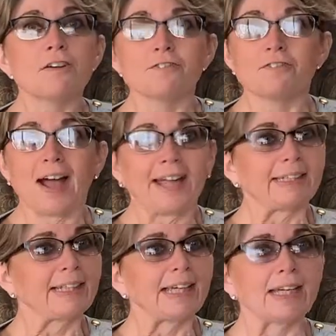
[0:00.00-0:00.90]

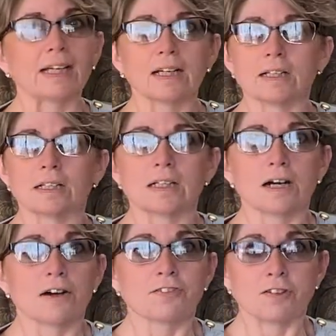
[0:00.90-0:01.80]
Finally,
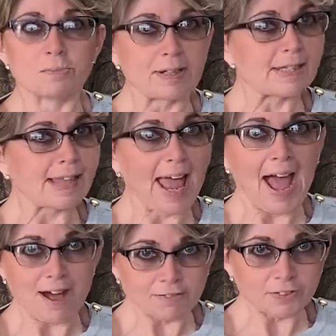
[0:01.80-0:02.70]
a few months
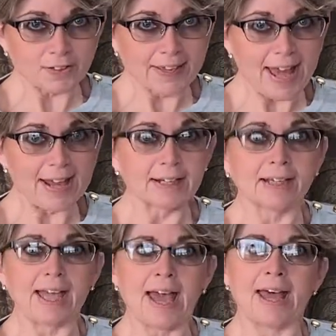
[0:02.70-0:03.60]
after that
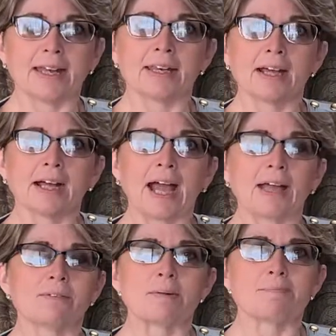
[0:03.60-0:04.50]
again, I
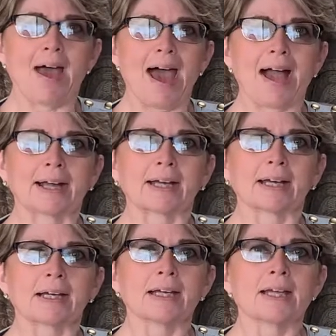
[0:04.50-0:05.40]
went back
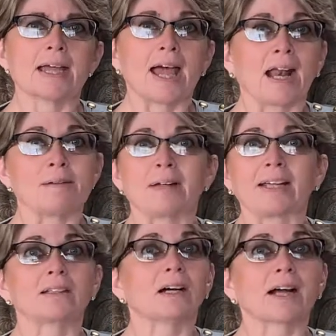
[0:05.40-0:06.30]
and I'm like,
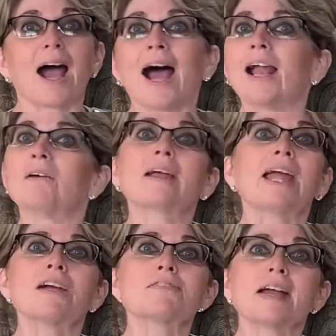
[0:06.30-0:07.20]
look, I don't
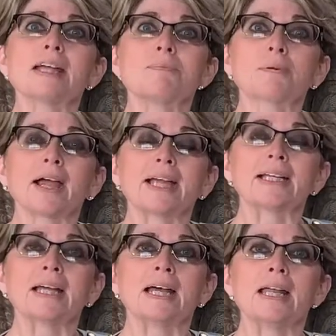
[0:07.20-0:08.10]
care if I get
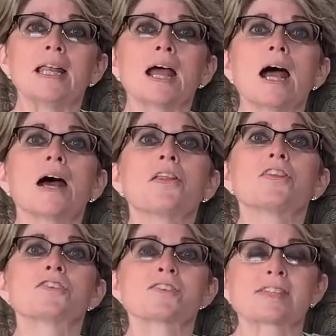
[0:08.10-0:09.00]
pregnant.
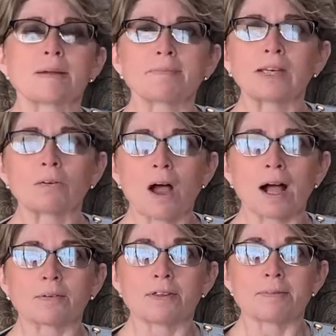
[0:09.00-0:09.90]
There's something
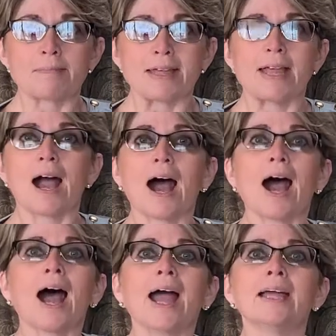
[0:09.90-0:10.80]
wrong with me.
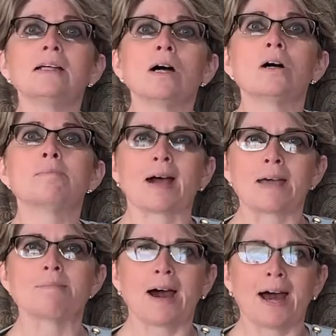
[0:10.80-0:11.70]
I know my
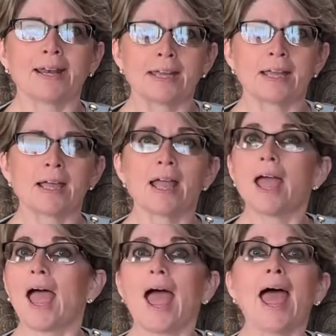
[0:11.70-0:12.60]
body
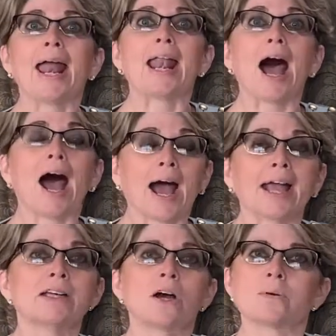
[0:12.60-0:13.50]
and I
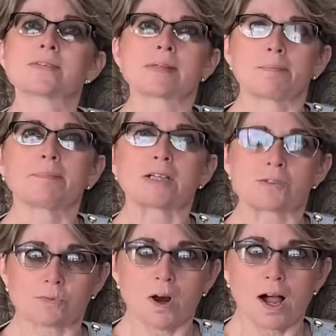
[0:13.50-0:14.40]
know
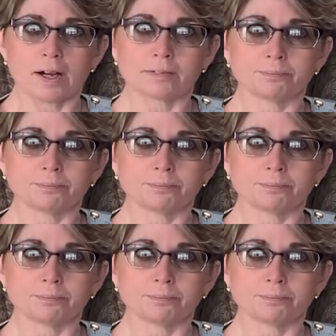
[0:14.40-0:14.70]
something's wrong.